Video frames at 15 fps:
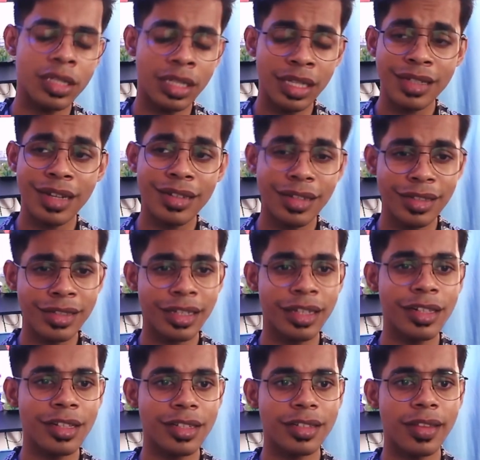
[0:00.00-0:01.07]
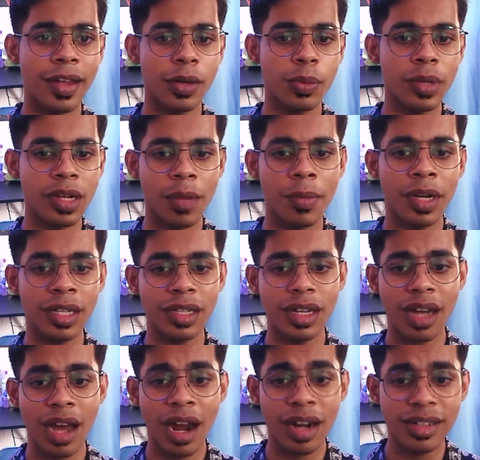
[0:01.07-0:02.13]
These are the skills that will come under
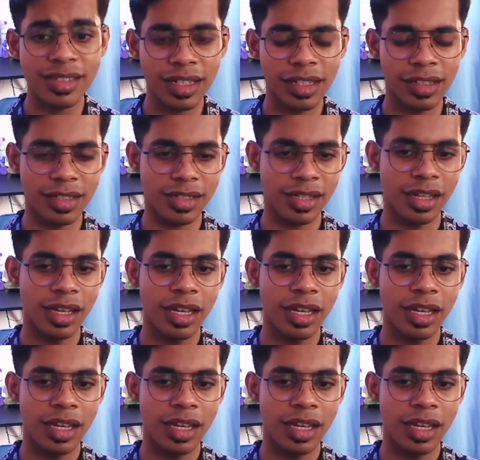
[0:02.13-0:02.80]
hard skills.